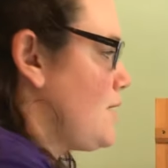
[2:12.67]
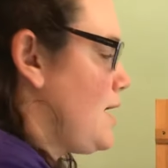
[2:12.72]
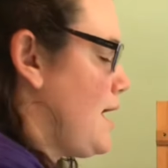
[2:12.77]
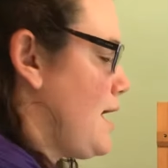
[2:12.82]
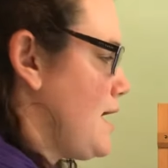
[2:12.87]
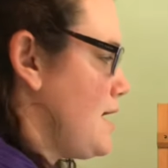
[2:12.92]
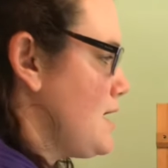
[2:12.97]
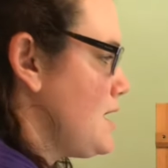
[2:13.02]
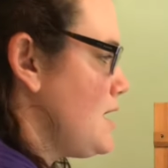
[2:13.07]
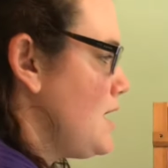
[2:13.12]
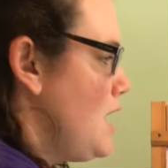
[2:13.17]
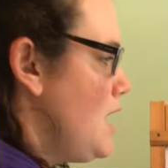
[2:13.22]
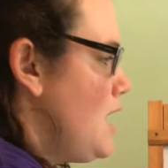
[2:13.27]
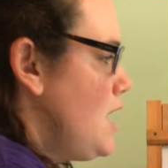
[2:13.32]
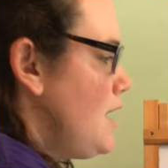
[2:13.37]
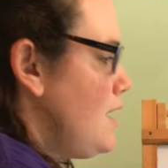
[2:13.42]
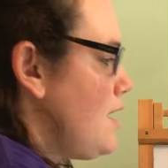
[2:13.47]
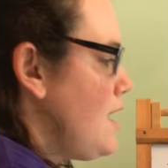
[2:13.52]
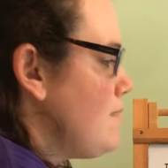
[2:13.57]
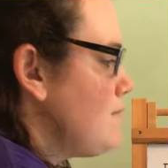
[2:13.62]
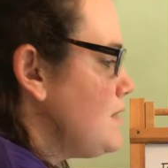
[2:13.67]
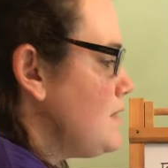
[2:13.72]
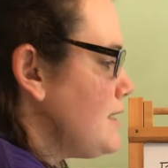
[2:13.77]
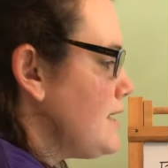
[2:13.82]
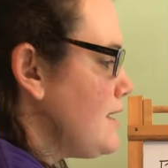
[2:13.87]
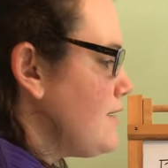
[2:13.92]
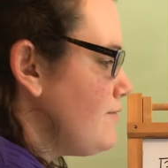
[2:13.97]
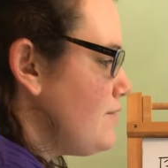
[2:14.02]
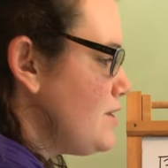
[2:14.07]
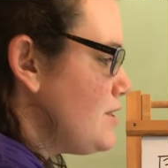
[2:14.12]
Okay. Now I'm
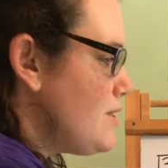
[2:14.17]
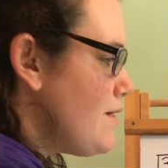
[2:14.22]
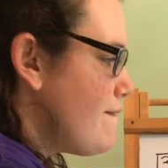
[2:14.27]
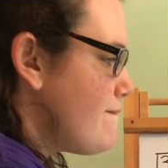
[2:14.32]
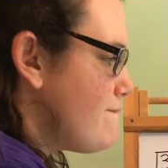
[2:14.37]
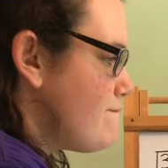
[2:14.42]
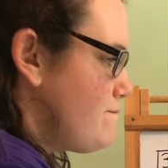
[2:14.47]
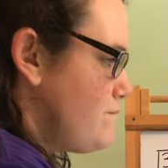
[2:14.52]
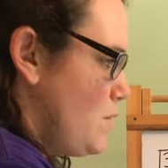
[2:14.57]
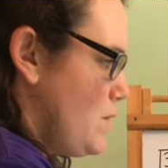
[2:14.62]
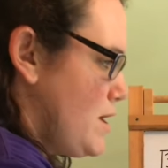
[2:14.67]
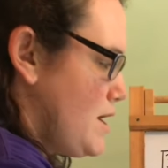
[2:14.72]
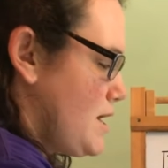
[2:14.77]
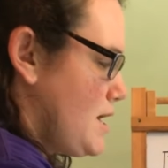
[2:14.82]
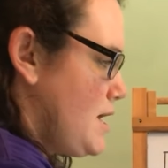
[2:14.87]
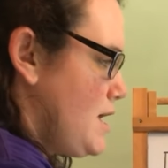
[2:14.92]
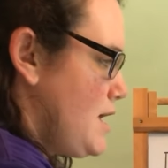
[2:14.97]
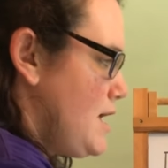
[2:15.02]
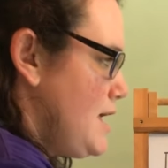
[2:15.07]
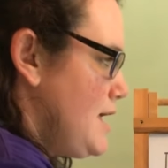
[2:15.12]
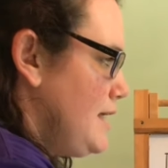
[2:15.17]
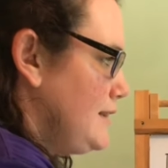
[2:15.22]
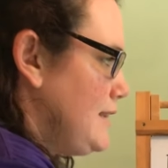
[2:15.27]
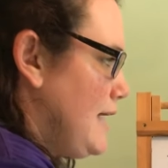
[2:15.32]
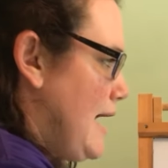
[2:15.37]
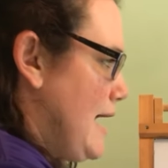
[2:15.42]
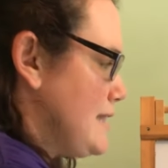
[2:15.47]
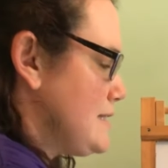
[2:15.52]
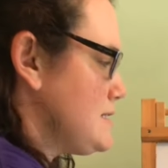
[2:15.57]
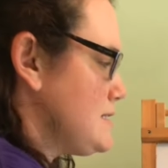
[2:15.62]
looking for the fork
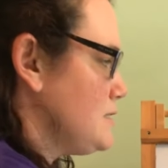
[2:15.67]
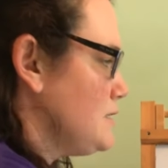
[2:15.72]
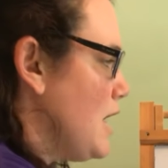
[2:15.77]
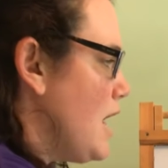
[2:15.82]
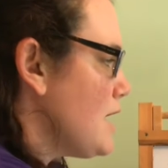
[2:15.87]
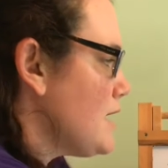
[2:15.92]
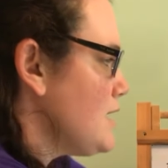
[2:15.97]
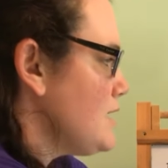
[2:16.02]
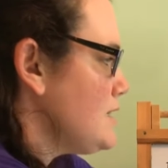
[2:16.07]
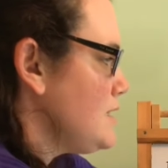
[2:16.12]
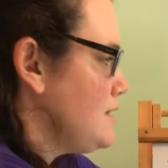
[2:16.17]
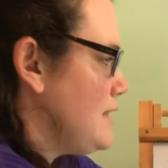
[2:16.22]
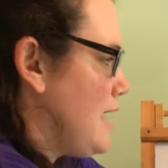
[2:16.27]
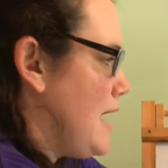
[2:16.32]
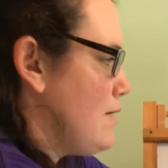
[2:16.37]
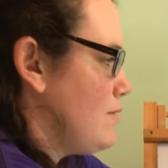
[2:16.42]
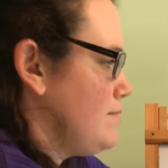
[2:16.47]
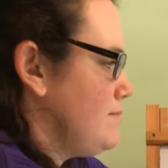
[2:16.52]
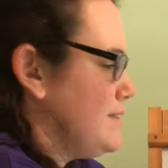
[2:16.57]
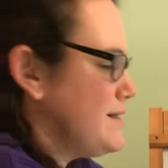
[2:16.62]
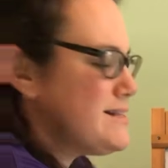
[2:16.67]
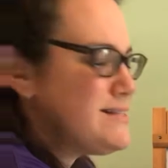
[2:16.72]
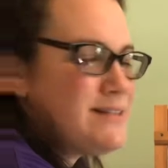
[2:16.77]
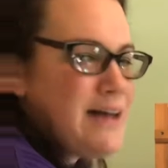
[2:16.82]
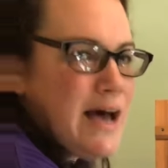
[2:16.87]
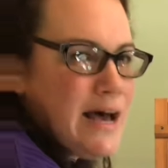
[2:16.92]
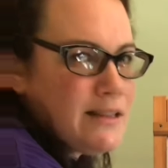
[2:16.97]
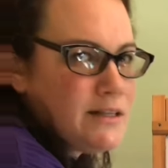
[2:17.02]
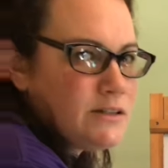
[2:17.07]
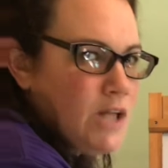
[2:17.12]
that's longer than that one, but it's
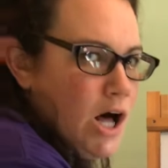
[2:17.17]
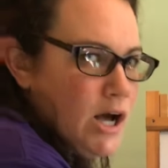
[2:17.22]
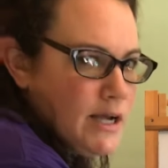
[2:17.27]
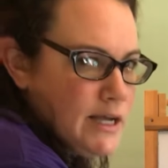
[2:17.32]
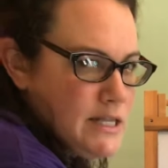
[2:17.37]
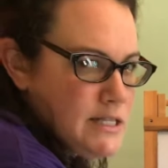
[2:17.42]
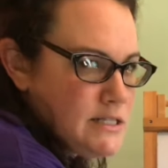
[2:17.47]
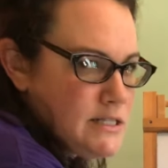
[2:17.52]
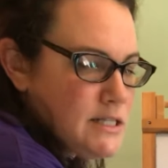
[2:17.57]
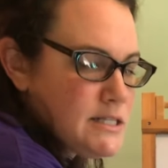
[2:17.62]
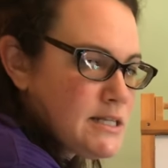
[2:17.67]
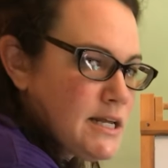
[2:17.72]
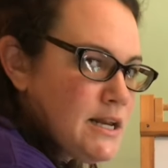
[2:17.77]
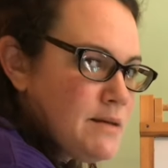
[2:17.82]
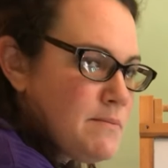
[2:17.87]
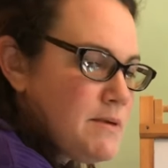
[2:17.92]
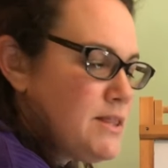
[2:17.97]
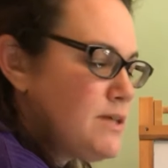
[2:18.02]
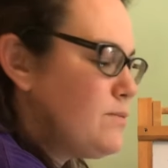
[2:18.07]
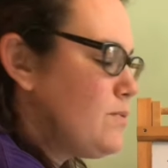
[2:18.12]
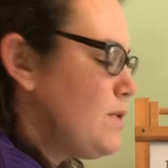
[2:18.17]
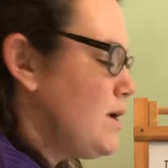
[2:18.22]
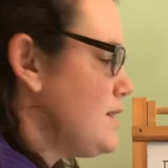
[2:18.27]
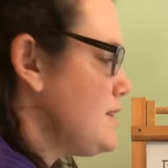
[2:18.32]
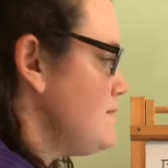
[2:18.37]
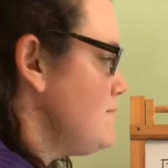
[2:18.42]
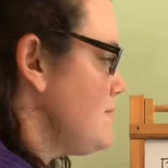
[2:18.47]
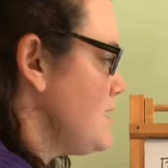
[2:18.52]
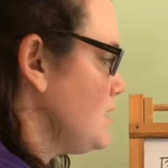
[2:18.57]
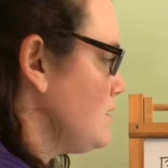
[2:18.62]
not the longest. It's going to be the one
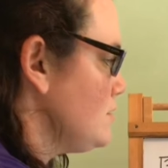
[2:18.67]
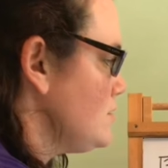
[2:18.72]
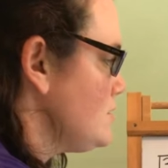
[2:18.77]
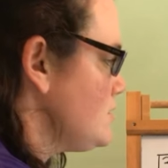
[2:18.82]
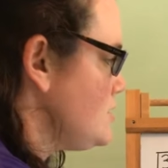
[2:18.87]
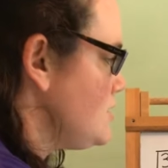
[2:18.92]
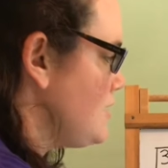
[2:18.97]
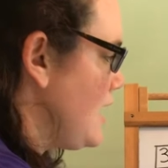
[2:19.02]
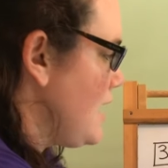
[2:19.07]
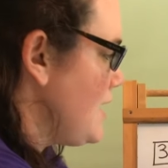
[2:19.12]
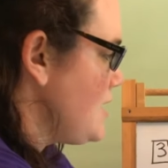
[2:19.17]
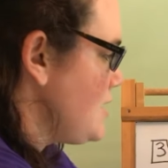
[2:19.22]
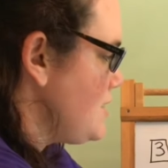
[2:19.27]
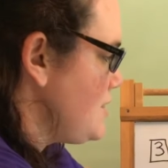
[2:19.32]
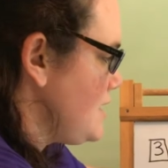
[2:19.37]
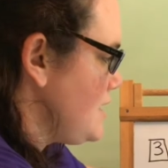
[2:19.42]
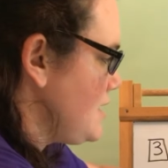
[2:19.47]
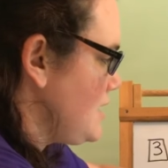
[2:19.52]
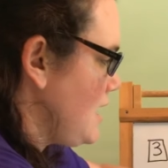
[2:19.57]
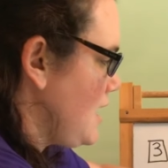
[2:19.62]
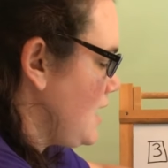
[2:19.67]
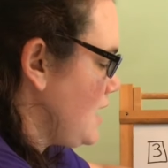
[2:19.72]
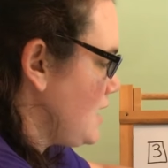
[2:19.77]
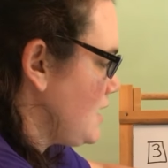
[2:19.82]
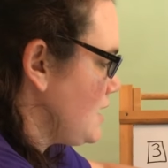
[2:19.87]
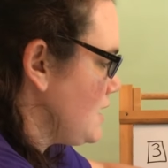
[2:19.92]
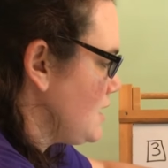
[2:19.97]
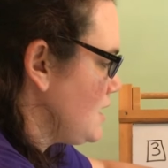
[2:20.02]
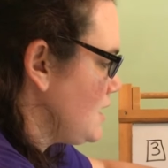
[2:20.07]
in the middle. So now you're thinking,